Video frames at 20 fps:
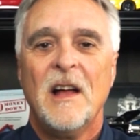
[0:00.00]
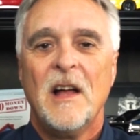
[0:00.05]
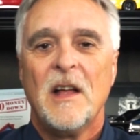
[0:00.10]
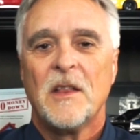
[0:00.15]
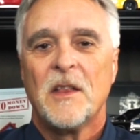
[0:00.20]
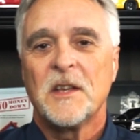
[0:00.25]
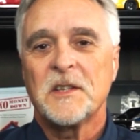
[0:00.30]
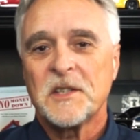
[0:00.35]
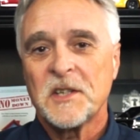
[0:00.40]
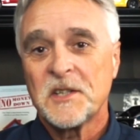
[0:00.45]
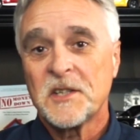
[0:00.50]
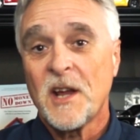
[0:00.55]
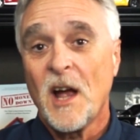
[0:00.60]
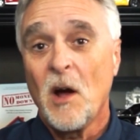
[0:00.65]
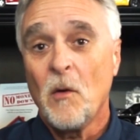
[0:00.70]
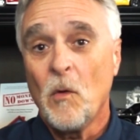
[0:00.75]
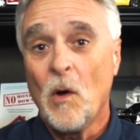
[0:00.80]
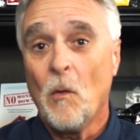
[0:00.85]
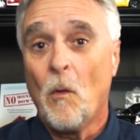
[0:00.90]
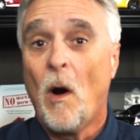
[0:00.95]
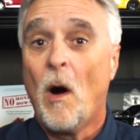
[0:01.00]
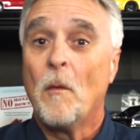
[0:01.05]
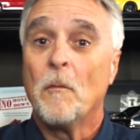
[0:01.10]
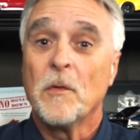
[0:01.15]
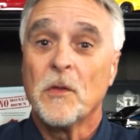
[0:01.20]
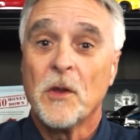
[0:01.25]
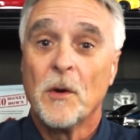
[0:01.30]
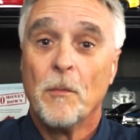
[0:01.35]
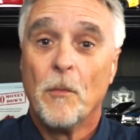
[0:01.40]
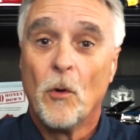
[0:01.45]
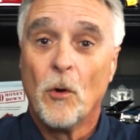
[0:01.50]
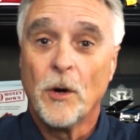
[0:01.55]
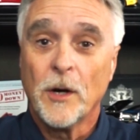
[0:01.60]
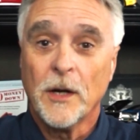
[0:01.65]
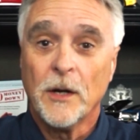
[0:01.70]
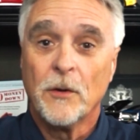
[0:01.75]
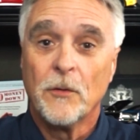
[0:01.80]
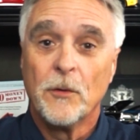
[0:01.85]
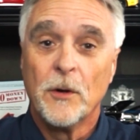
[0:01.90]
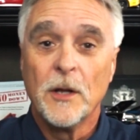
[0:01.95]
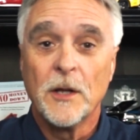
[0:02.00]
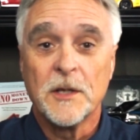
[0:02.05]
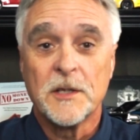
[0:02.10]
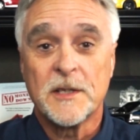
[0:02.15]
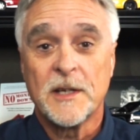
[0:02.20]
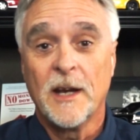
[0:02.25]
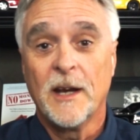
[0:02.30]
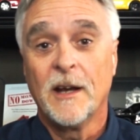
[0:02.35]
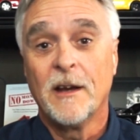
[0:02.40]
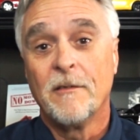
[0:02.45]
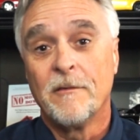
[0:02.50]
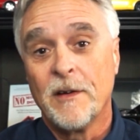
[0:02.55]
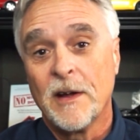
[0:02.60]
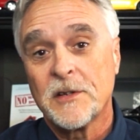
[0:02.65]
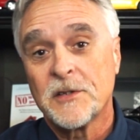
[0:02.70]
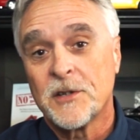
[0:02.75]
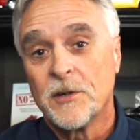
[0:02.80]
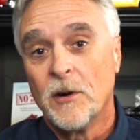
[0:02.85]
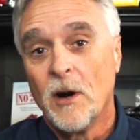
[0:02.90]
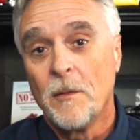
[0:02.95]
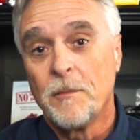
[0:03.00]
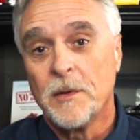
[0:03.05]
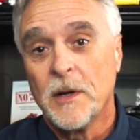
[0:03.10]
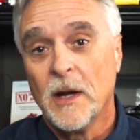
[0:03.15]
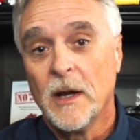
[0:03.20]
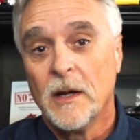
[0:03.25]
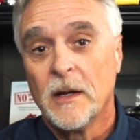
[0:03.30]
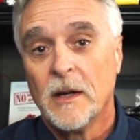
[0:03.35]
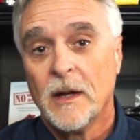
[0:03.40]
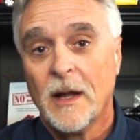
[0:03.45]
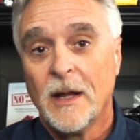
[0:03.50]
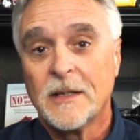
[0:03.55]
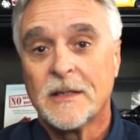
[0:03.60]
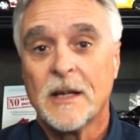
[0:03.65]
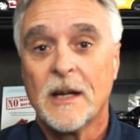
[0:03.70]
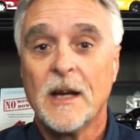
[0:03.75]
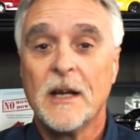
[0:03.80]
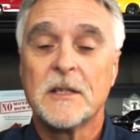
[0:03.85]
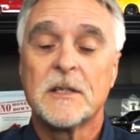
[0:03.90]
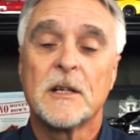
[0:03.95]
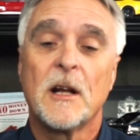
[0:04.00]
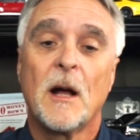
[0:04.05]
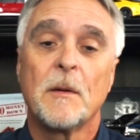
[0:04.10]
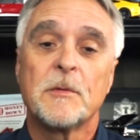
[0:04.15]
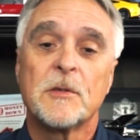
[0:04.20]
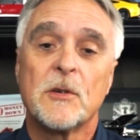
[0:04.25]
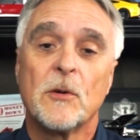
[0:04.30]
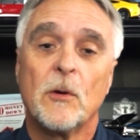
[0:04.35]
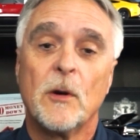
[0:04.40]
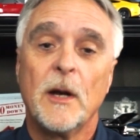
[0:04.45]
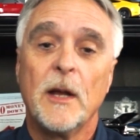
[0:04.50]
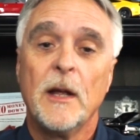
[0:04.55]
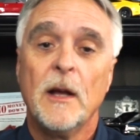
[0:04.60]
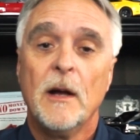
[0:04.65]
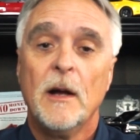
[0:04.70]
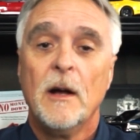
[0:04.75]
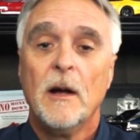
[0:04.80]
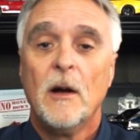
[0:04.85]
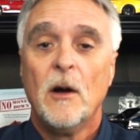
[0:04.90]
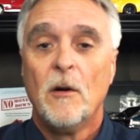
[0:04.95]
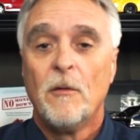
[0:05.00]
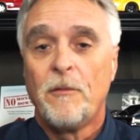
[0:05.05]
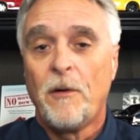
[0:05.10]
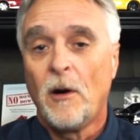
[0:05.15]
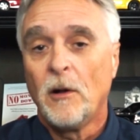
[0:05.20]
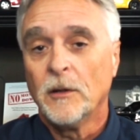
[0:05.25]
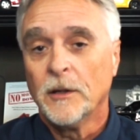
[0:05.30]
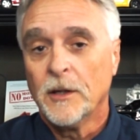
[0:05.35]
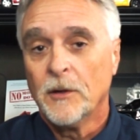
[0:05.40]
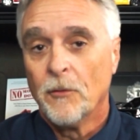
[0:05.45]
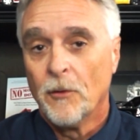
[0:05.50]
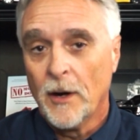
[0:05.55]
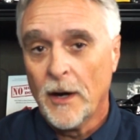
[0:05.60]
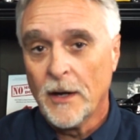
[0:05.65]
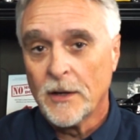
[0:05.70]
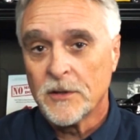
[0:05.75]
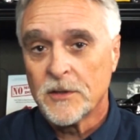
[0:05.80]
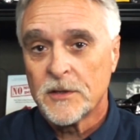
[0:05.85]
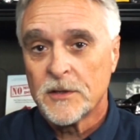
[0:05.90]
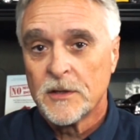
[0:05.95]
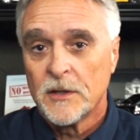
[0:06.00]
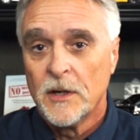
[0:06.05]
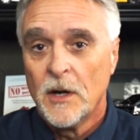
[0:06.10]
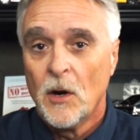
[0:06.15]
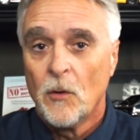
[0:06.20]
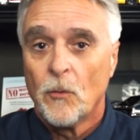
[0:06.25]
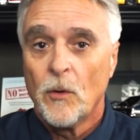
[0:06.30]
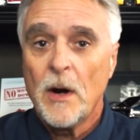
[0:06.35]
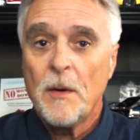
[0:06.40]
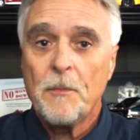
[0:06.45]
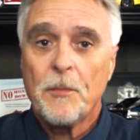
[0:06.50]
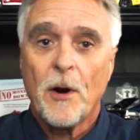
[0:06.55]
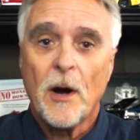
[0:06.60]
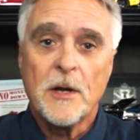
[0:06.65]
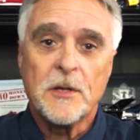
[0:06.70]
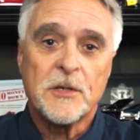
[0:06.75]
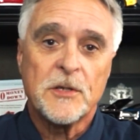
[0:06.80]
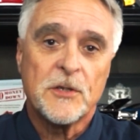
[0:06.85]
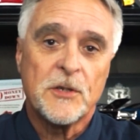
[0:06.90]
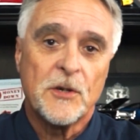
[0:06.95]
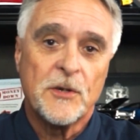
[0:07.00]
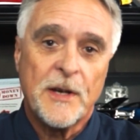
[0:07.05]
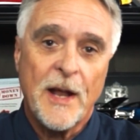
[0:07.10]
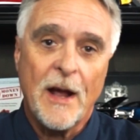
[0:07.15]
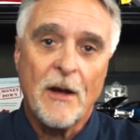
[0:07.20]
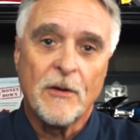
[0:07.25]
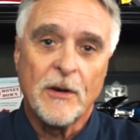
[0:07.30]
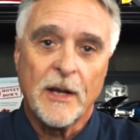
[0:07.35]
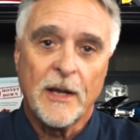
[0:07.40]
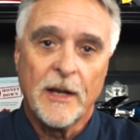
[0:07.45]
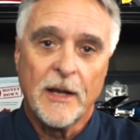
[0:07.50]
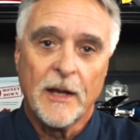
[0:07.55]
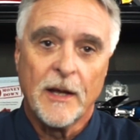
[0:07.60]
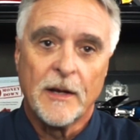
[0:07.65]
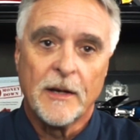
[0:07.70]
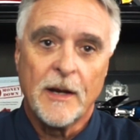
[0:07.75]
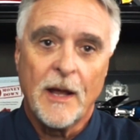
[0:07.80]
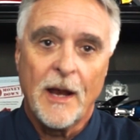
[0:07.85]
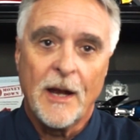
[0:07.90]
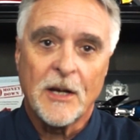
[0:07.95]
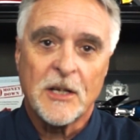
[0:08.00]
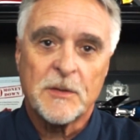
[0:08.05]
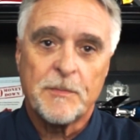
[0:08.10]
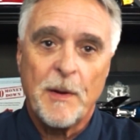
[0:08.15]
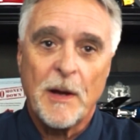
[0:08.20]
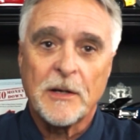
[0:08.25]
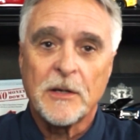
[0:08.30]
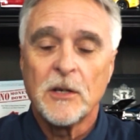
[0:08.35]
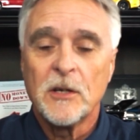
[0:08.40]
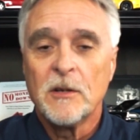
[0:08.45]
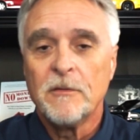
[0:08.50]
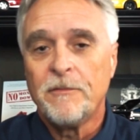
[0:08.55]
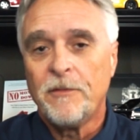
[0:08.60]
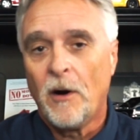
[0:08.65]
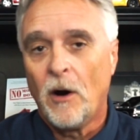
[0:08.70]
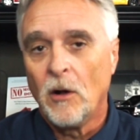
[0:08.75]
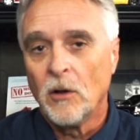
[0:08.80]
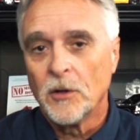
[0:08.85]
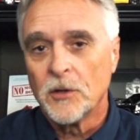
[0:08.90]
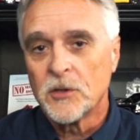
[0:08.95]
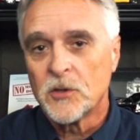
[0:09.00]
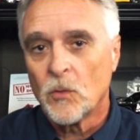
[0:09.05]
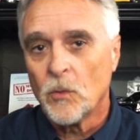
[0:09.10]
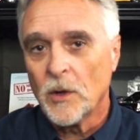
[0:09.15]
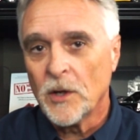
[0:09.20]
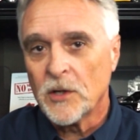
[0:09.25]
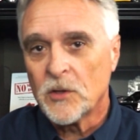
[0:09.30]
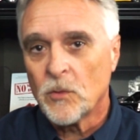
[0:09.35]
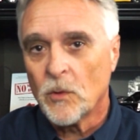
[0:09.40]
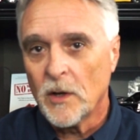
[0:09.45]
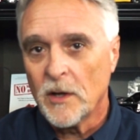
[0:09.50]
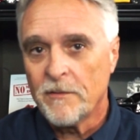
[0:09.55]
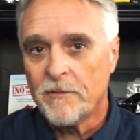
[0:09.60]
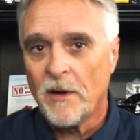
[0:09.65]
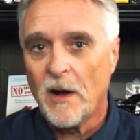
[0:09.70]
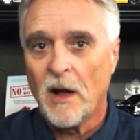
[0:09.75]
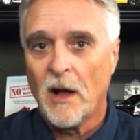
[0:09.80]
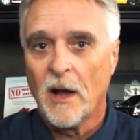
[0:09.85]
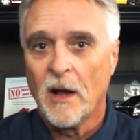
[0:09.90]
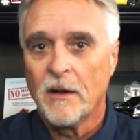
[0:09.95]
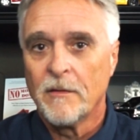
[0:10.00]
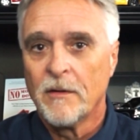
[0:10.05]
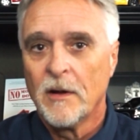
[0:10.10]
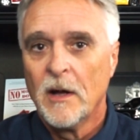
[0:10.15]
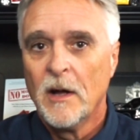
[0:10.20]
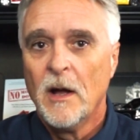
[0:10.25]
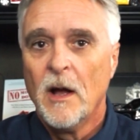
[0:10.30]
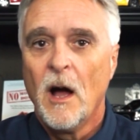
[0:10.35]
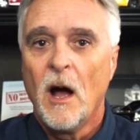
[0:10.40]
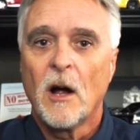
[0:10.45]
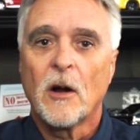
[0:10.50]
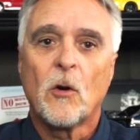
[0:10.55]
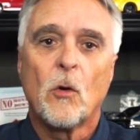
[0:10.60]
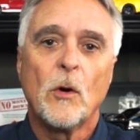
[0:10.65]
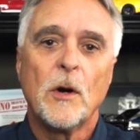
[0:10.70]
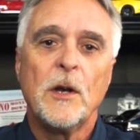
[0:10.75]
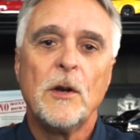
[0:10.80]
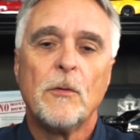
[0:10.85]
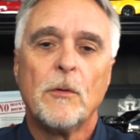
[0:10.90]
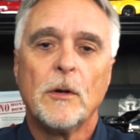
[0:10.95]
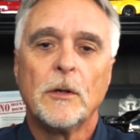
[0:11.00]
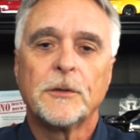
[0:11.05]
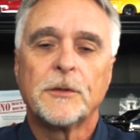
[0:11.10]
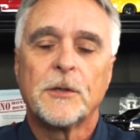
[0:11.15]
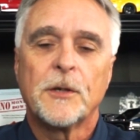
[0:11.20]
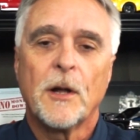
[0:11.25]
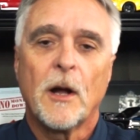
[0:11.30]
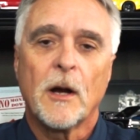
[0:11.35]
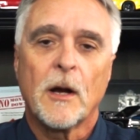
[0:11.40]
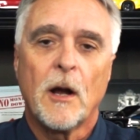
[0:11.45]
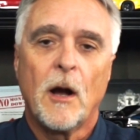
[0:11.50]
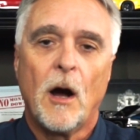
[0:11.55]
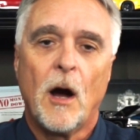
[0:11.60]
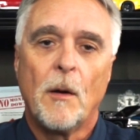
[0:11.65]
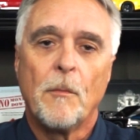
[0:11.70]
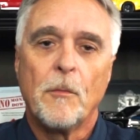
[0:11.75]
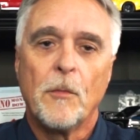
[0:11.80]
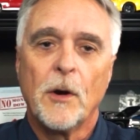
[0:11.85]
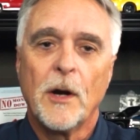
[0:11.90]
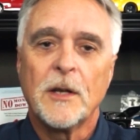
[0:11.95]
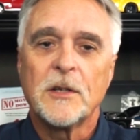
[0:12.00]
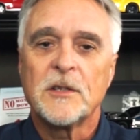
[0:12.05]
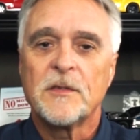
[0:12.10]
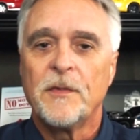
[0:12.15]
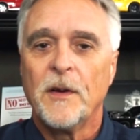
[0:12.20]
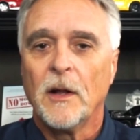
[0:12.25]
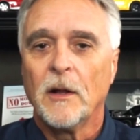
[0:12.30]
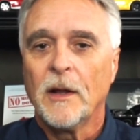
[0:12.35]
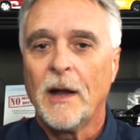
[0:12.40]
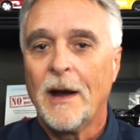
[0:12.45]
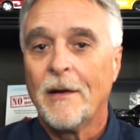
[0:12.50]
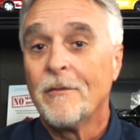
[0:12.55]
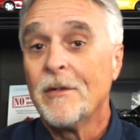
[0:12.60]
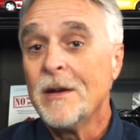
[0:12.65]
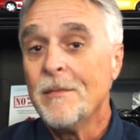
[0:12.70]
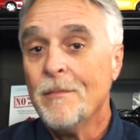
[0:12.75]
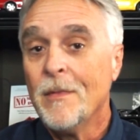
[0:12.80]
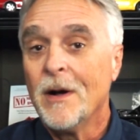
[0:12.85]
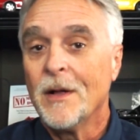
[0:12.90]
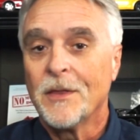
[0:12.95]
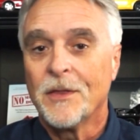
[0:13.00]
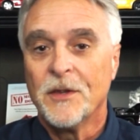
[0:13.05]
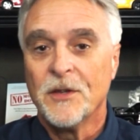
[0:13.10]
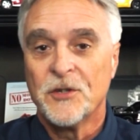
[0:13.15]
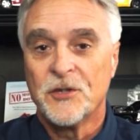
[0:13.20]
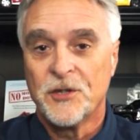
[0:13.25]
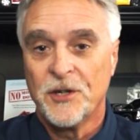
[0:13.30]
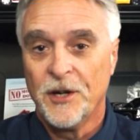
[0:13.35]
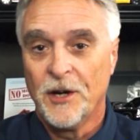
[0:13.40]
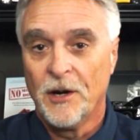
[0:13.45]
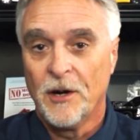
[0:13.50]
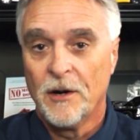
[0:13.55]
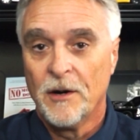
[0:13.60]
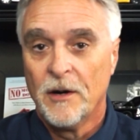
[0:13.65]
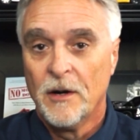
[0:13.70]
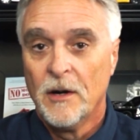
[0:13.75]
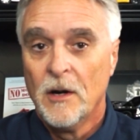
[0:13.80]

This is Scott Whitwam with your morning real estate investor update. In today's top story, falling rents. Rent prices are down again and expected to fall in 2025. According to Realtor.com, rents fell every month this year.